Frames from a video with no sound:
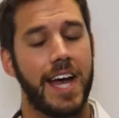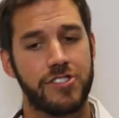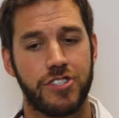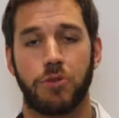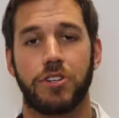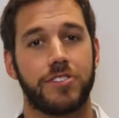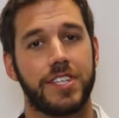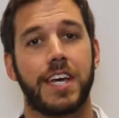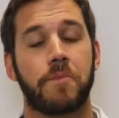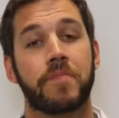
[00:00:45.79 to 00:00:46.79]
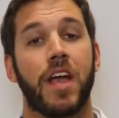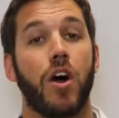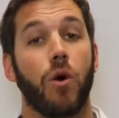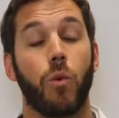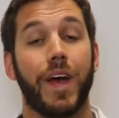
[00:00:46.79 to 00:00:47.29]
And so you see,
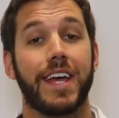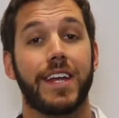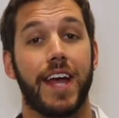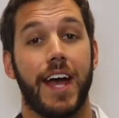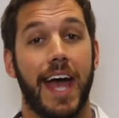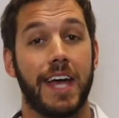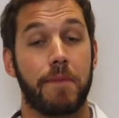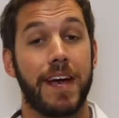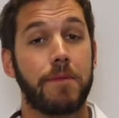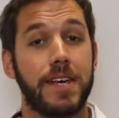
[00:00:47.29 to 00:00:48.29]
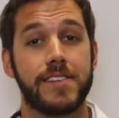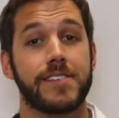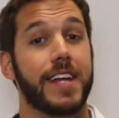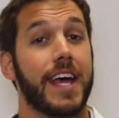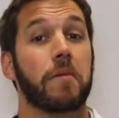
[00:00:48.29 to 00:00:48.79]
when a baby
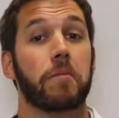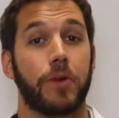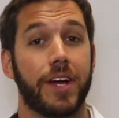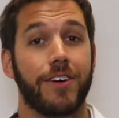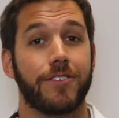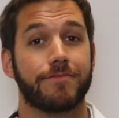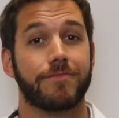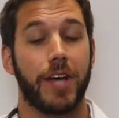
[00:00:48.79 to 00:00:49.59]
is an embryo,